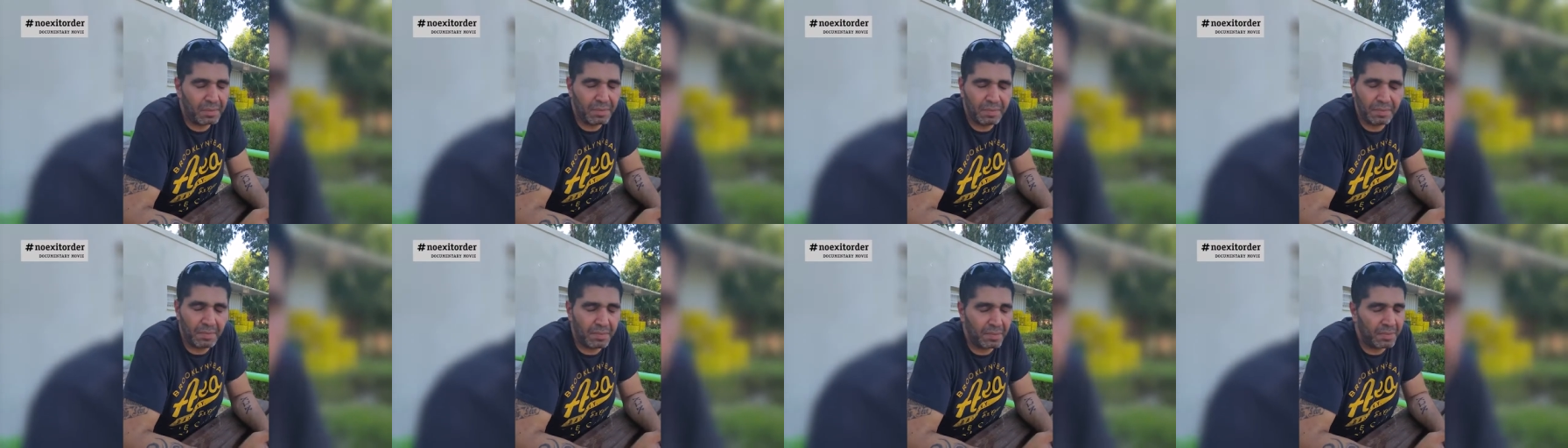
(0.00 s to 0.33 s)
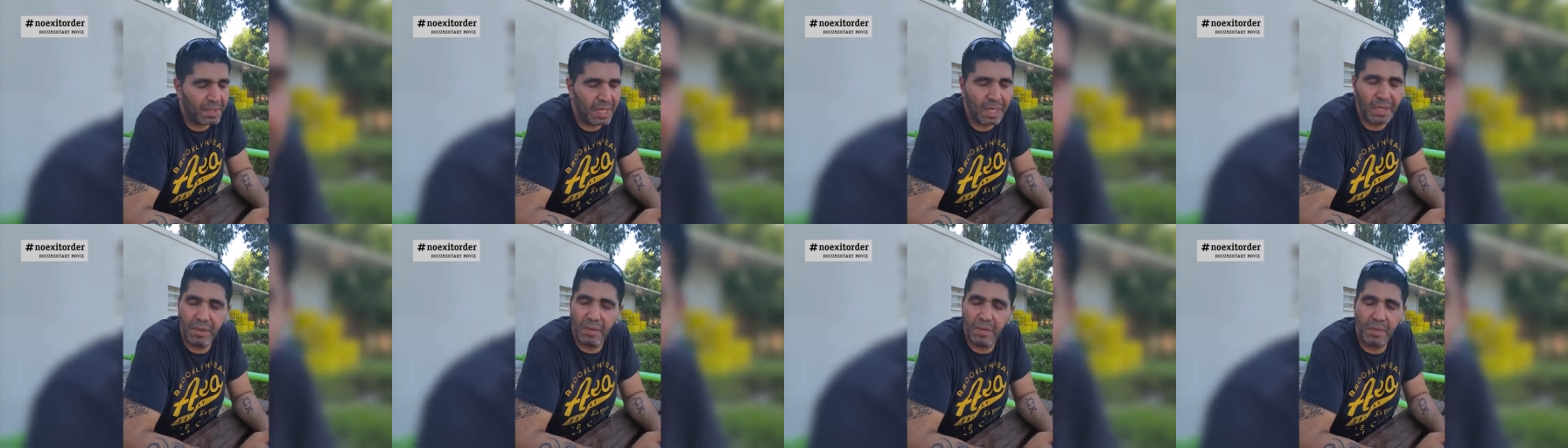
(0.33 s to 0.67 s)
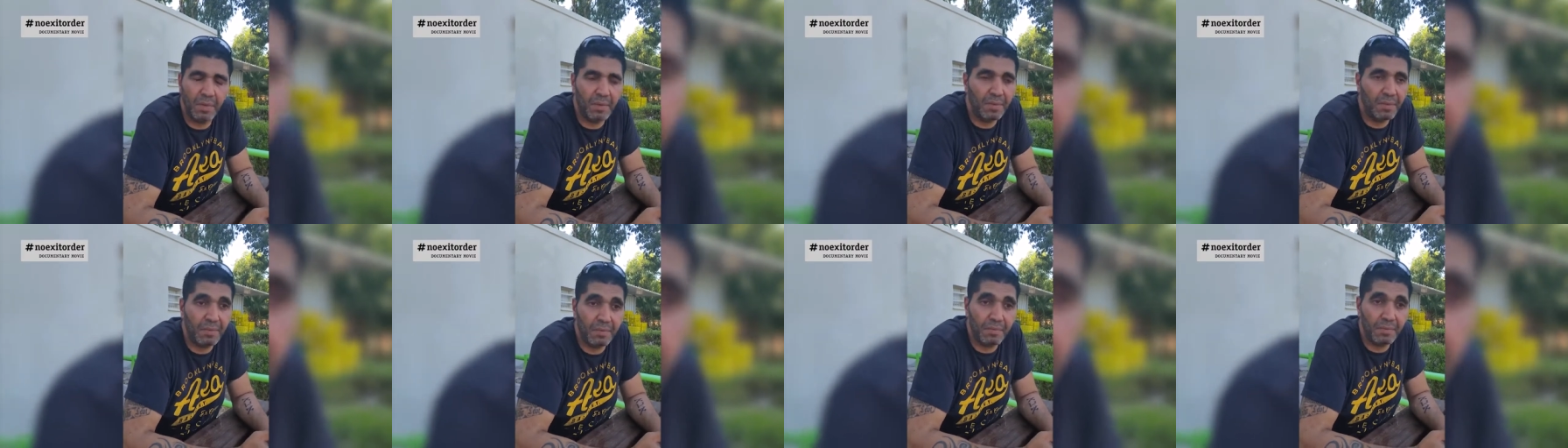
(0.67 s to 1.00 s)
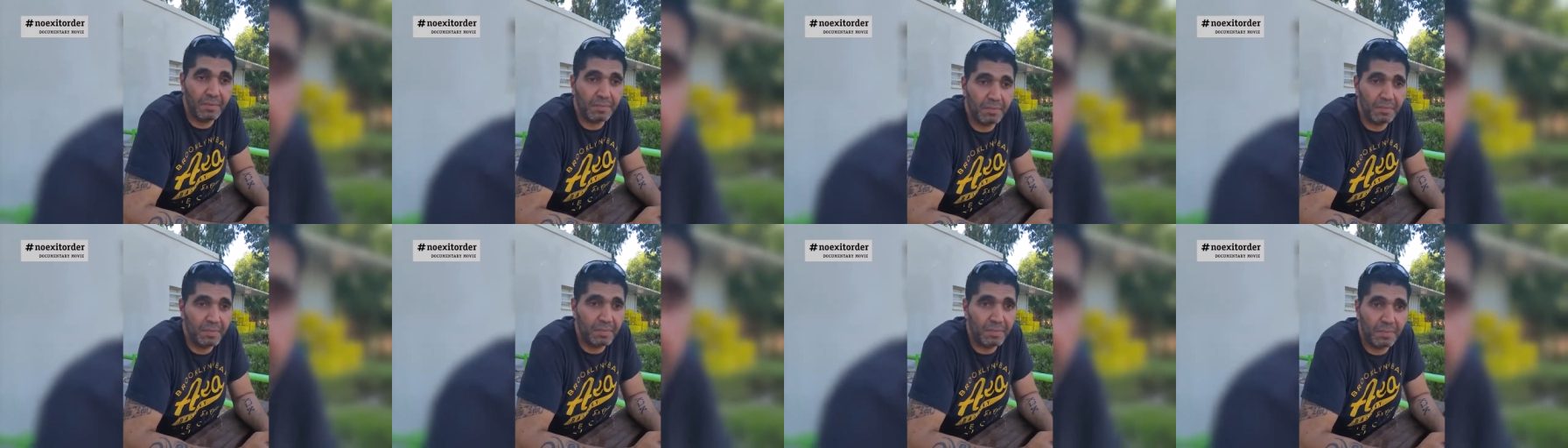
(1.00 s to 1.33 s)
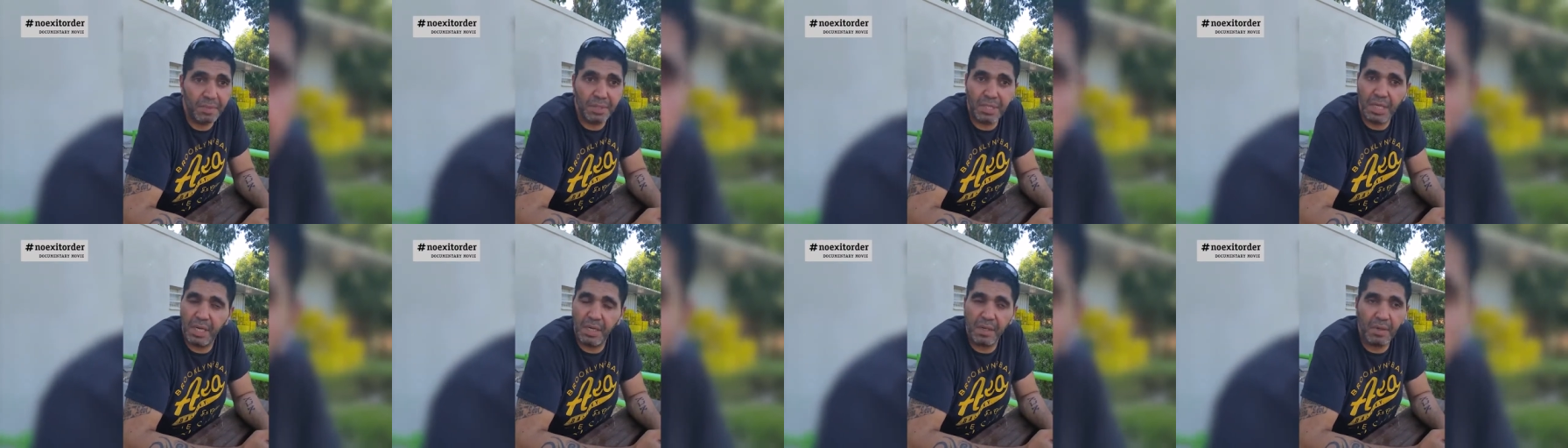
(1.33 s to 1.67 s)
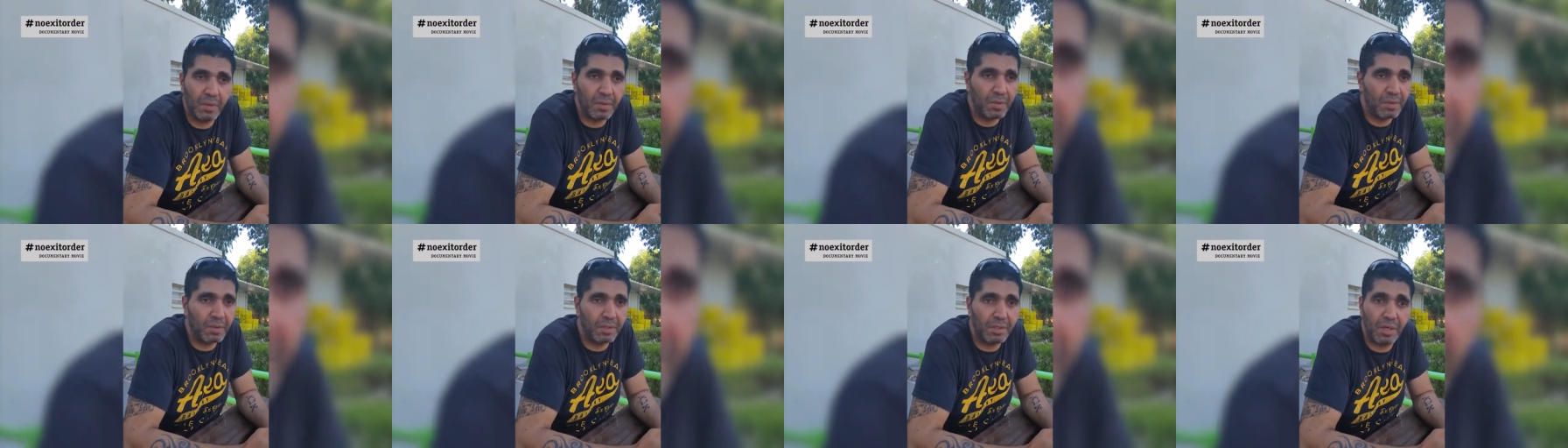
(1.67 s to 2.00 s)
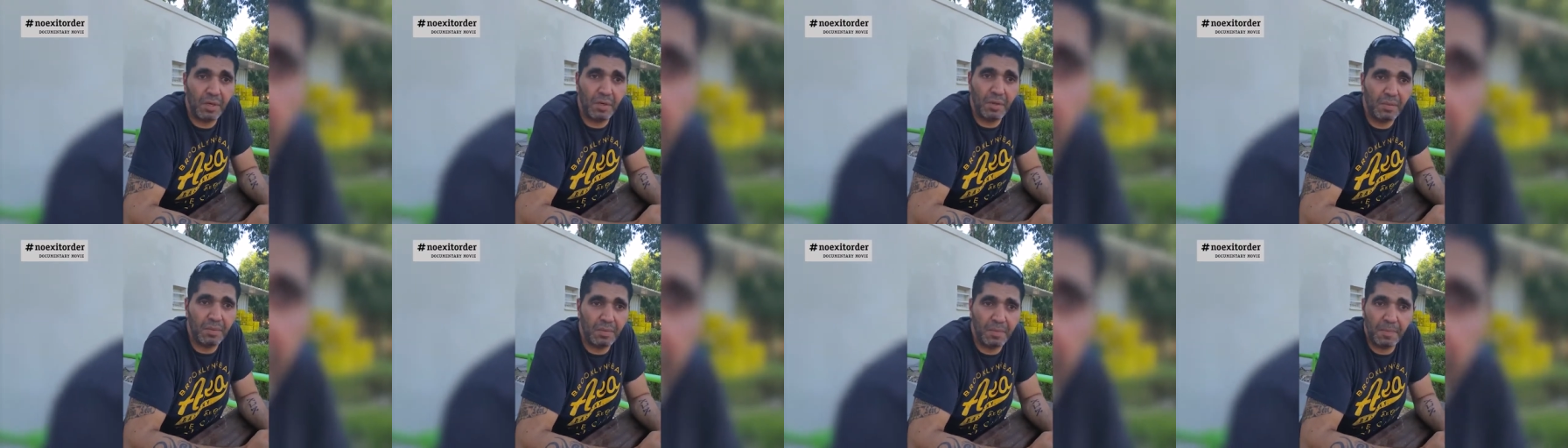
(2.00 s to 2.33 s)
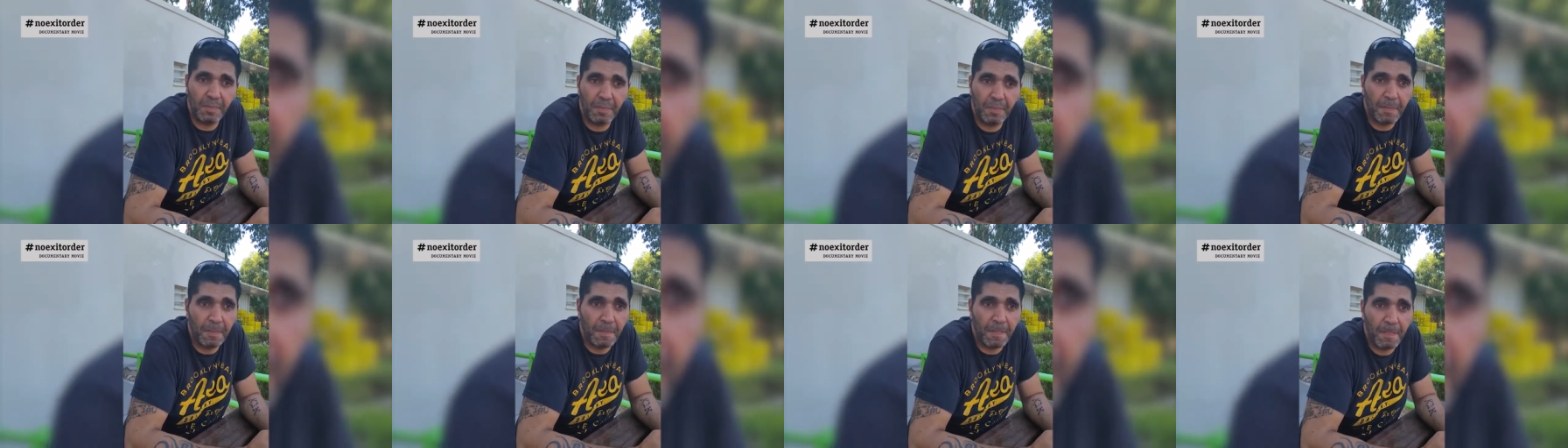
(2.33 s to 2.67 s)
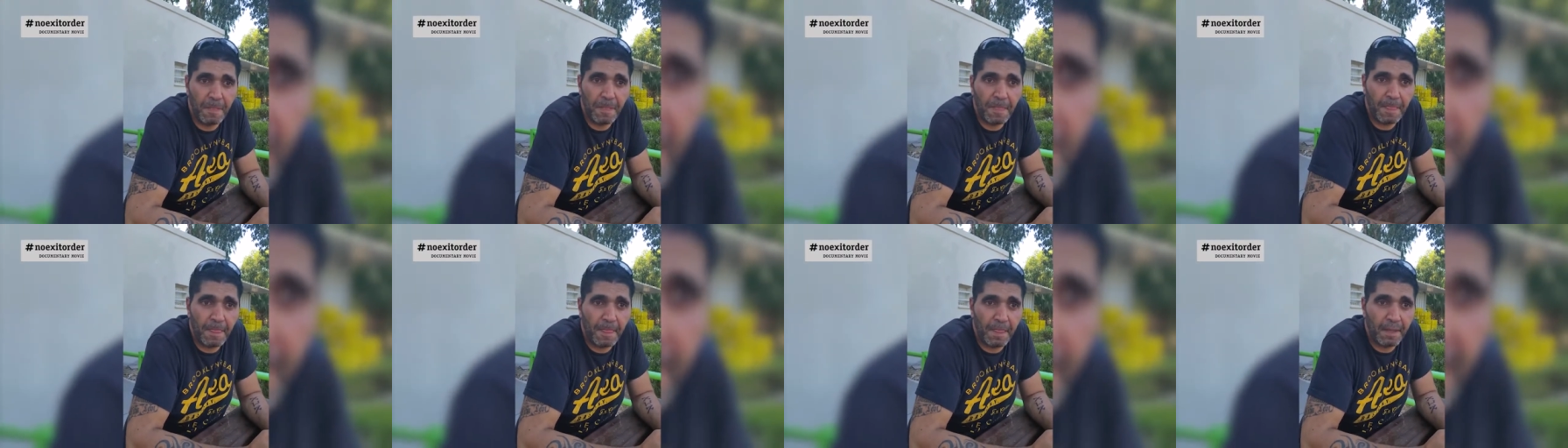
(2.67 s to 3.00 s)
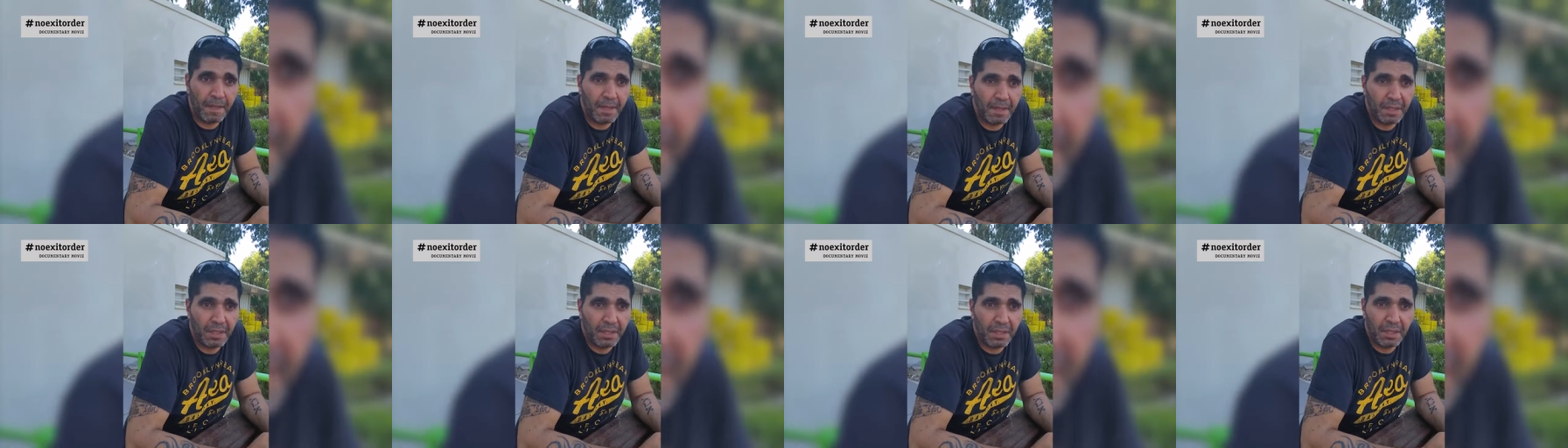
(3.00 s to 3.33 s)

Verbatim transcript: I've been saying for 5 years that government isn't.